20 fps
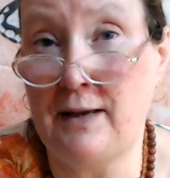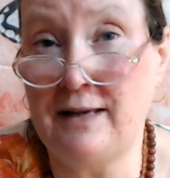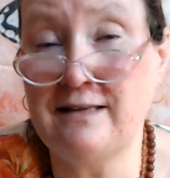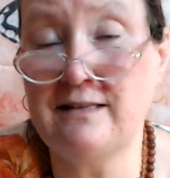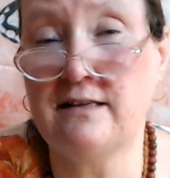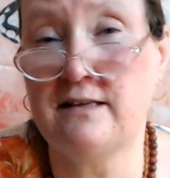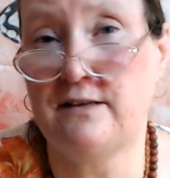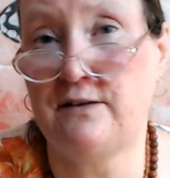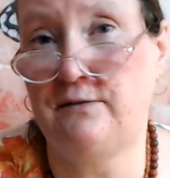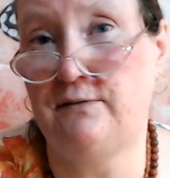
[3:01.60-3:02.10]
the
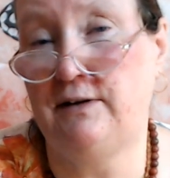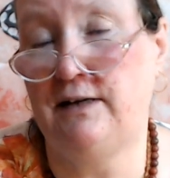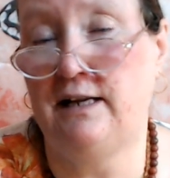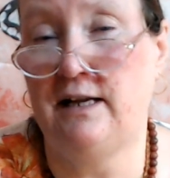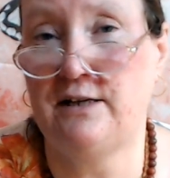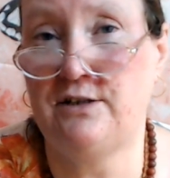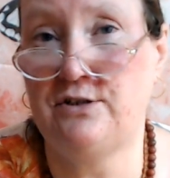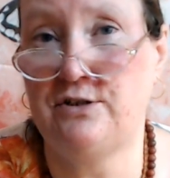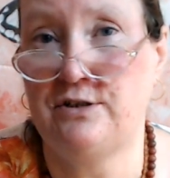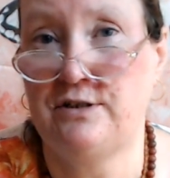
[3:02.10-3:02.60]

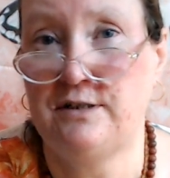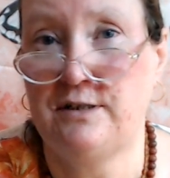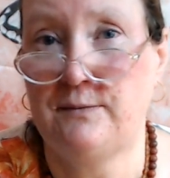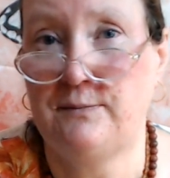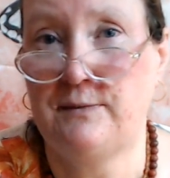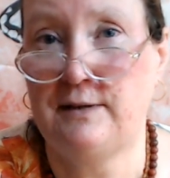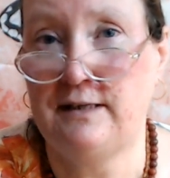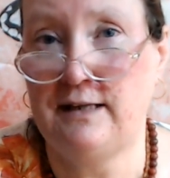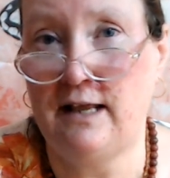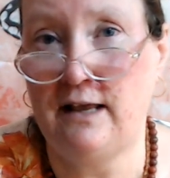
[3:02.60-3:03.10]
relationship than
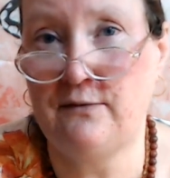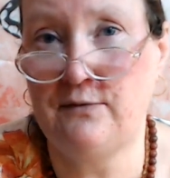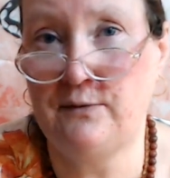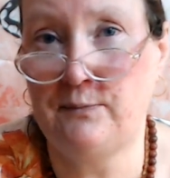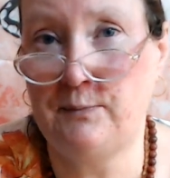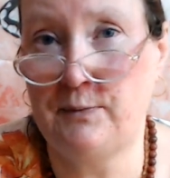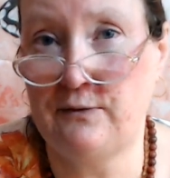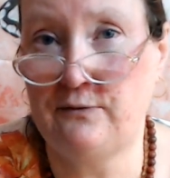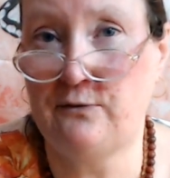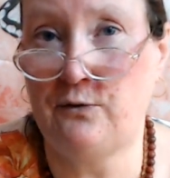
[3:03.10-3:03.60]
ever
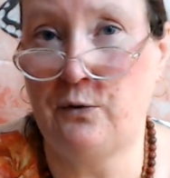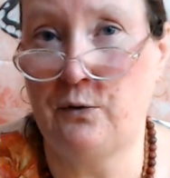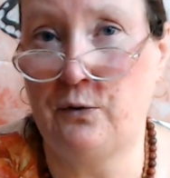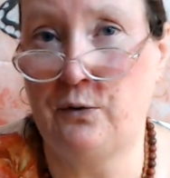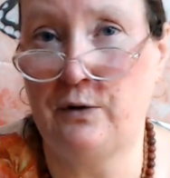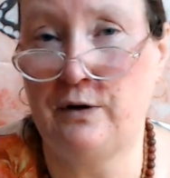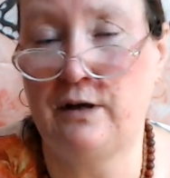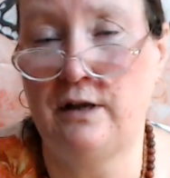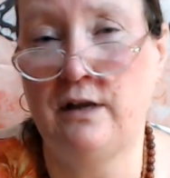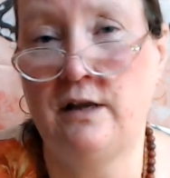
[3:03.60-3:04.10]
before,
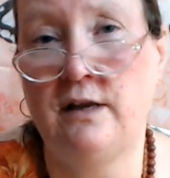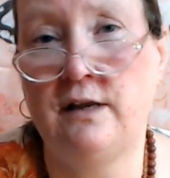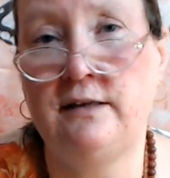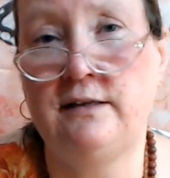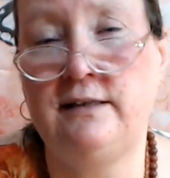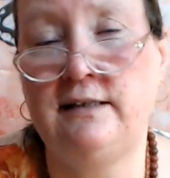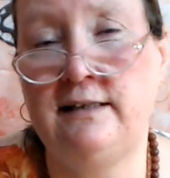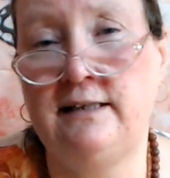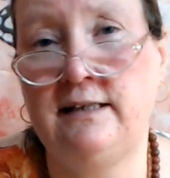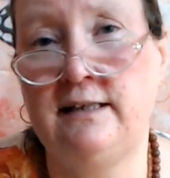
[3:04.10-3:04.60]
you
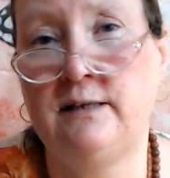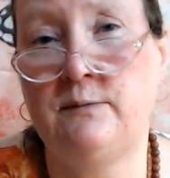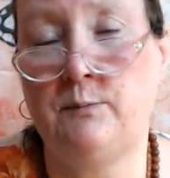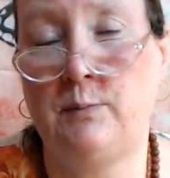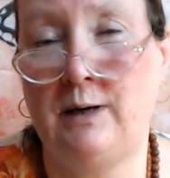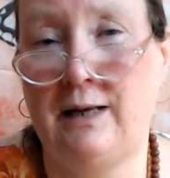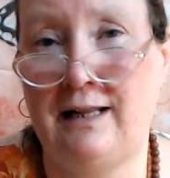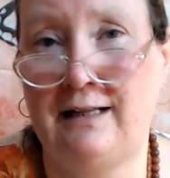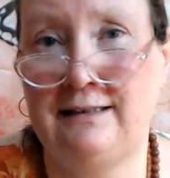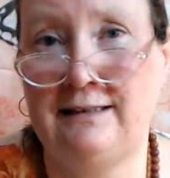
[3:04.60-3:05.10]
need
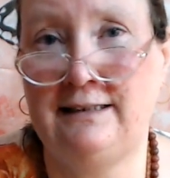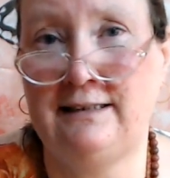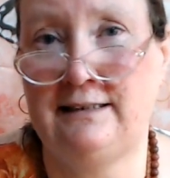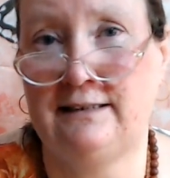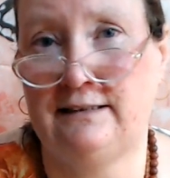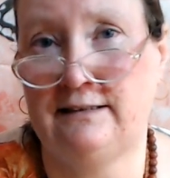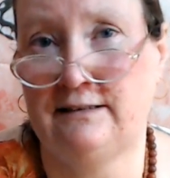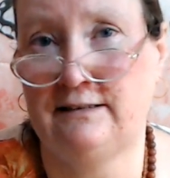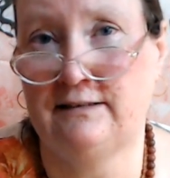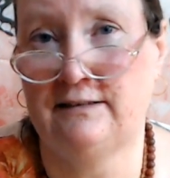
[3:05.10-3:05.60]
planning.
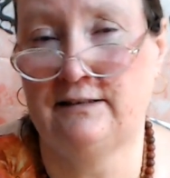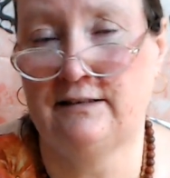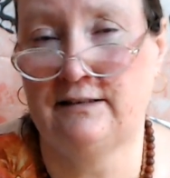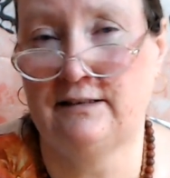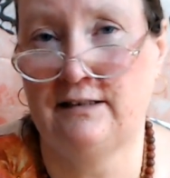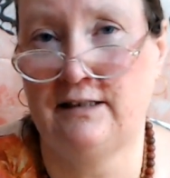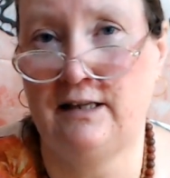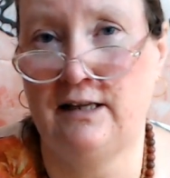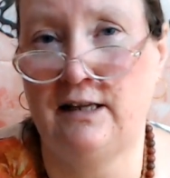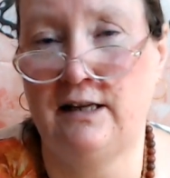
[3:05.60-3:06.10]

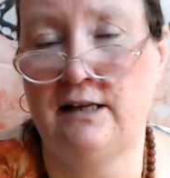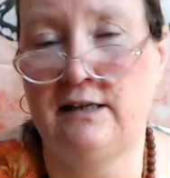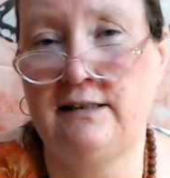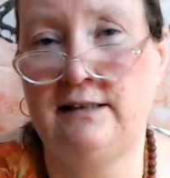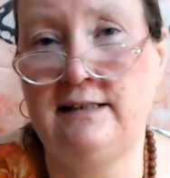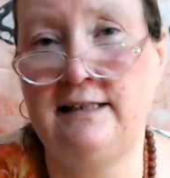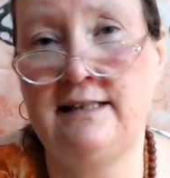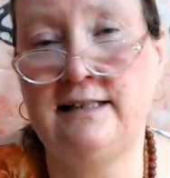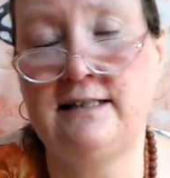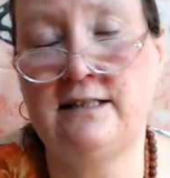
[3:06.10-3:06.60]
You
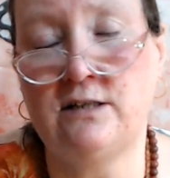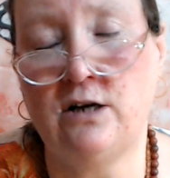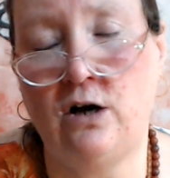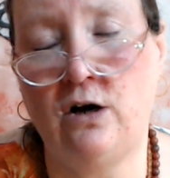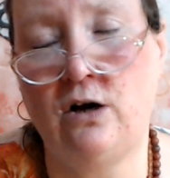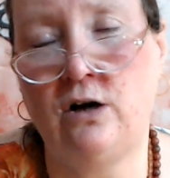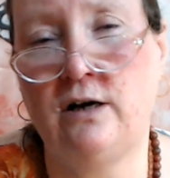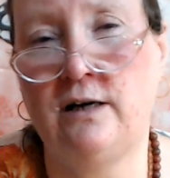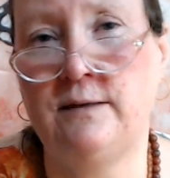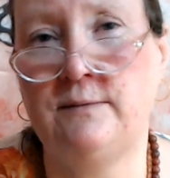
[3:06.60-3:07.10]
need
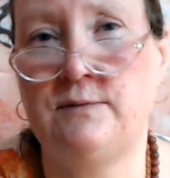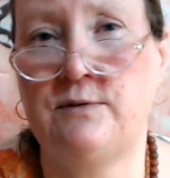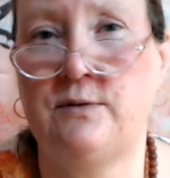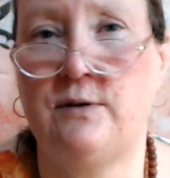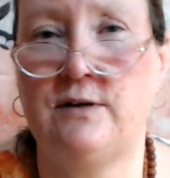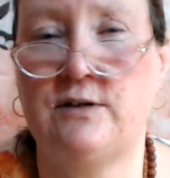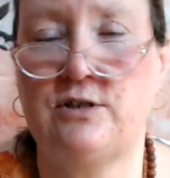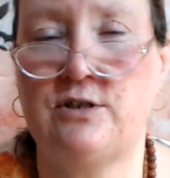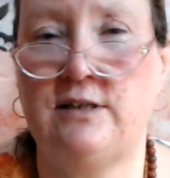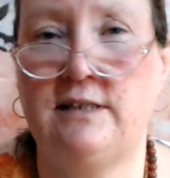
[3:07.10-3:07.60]
time to
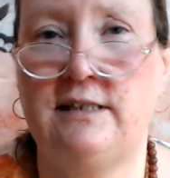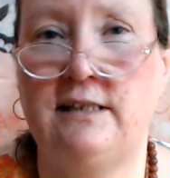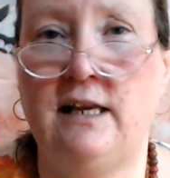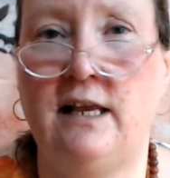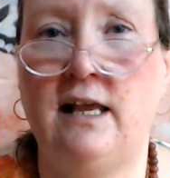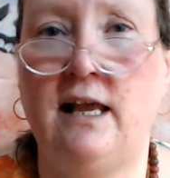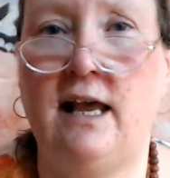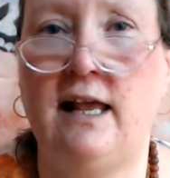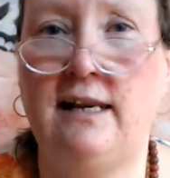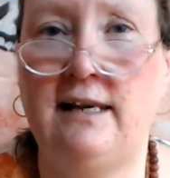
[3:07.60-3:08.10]
actually
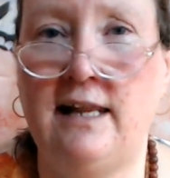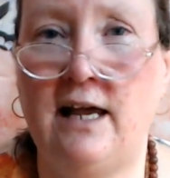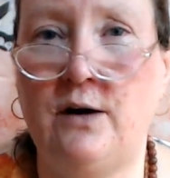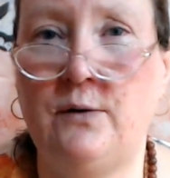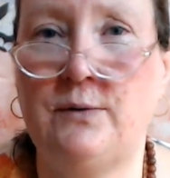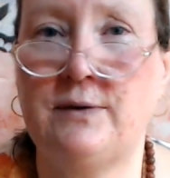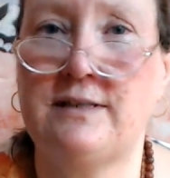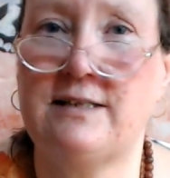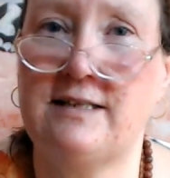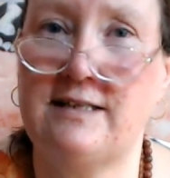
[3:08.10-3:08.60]
allow it
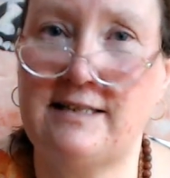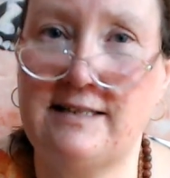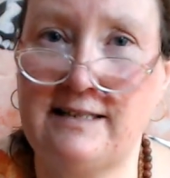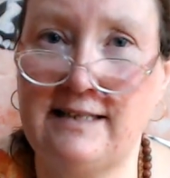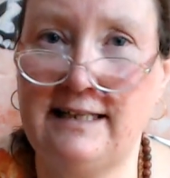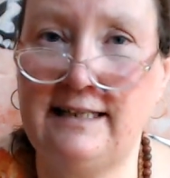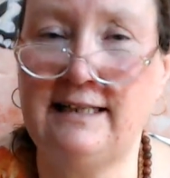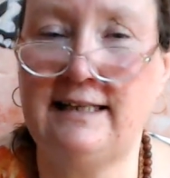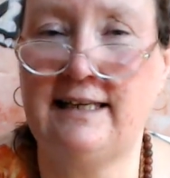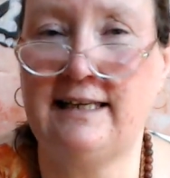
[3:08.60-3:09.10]
to
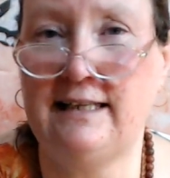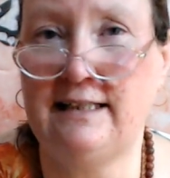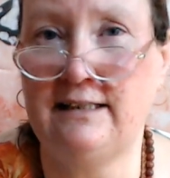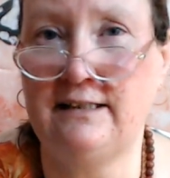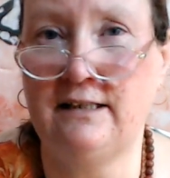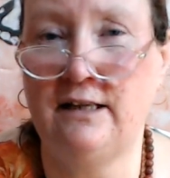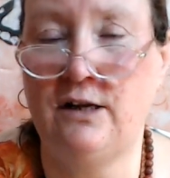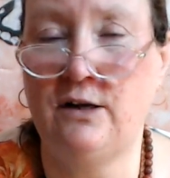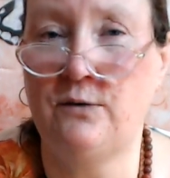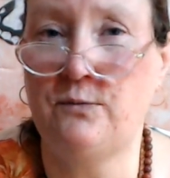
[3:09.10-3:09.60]
sink in,
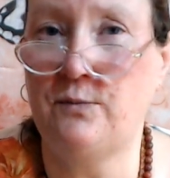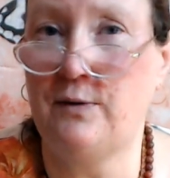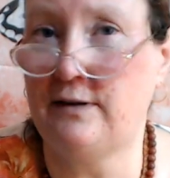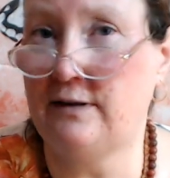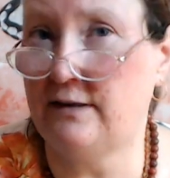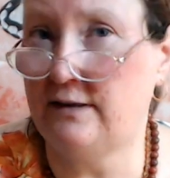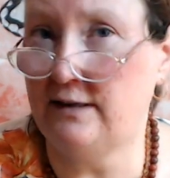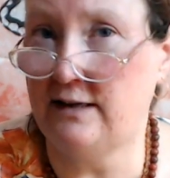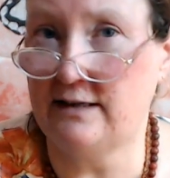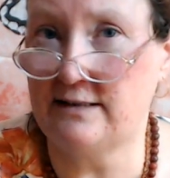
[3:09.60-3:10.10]
whether
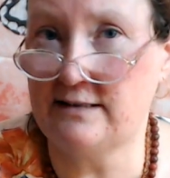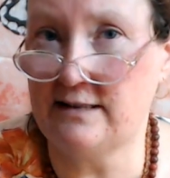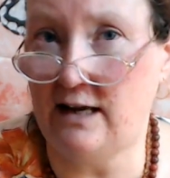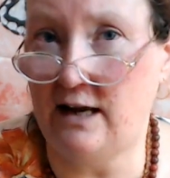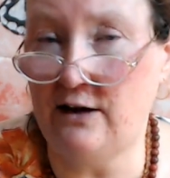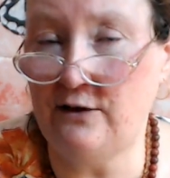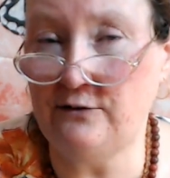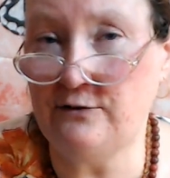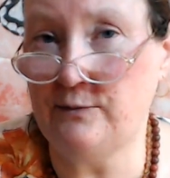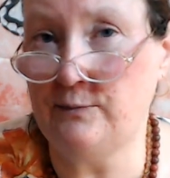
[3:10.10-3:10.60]
that's
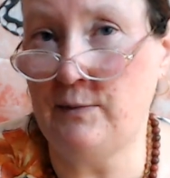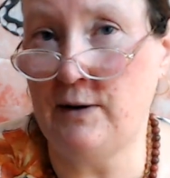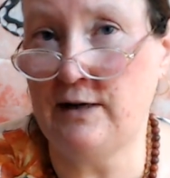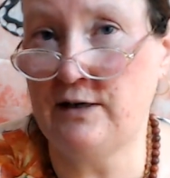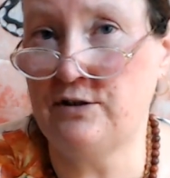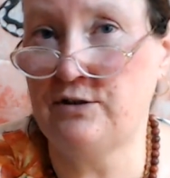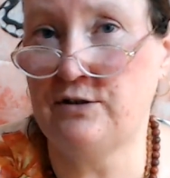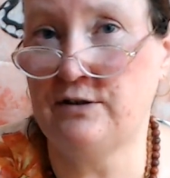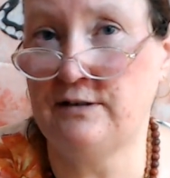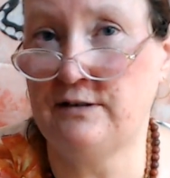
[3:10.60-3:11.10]

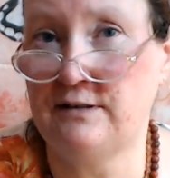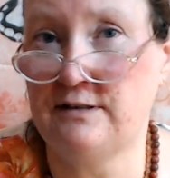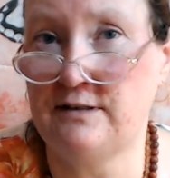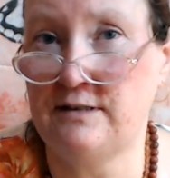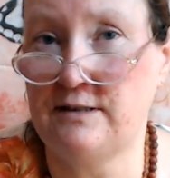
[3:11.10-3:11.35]
affirmations,